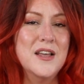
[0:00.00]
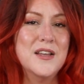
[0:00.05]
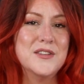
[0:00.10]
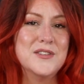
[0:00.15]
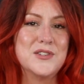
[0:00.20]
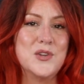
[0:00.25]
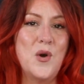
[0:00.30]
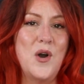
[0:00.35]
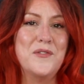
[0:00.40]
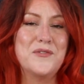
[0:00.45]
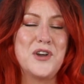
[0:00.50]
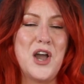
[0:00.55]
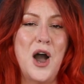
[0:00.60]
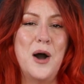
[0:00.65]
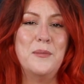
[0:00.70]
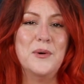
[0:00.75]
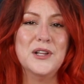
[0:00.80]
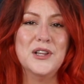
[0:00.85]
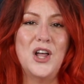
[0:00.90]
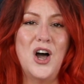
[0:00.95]
So I've
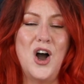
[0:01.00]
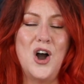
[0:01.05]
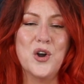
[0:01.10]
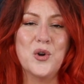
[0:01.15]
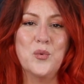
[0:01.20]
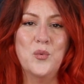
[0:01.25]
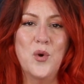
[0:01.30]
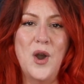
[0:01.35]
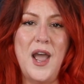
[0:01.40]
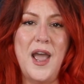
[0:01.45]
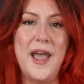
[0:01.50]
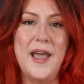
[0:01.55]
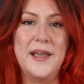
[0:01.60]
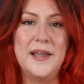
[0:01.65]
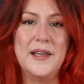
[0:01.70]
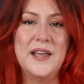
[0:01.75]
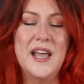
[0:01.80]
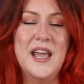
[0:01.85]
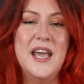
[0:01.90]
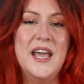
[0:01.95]
come a long
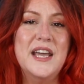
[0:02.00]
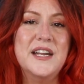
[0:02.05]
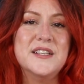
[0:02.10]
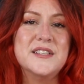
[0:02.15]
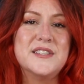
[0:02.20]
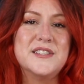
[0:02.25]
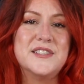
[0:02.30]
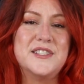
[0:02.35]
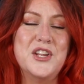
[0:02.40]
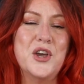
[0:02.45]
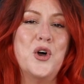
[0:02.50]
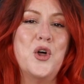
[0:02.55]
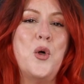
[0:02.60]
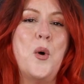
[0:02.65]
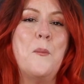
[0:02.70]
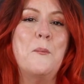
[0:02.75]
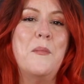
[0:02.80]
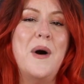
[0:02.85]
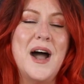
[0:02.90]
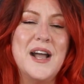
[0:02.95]
way. It is
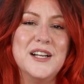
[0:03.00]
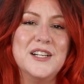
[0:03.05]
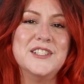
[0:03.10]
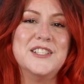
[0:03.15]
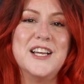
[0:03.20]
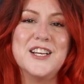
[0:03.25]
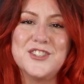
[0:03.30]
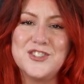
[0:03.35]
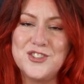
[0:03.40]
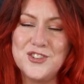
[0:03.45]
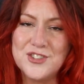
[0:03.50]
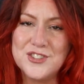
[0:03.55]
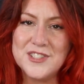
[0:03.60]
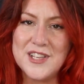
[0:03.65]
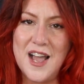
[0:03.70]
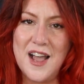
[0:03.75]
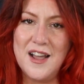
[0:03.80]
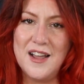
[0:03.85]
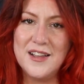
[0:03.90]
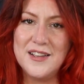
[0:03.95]
still mild
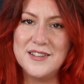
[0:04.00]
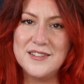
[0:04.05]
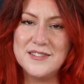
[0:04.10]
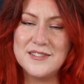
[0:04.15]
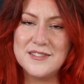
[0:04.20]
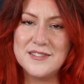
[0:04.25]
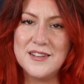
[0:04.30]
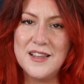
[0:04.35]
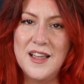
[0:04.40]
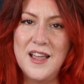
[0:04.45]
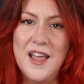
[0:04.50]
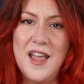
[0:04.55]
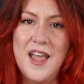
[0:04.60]
exercise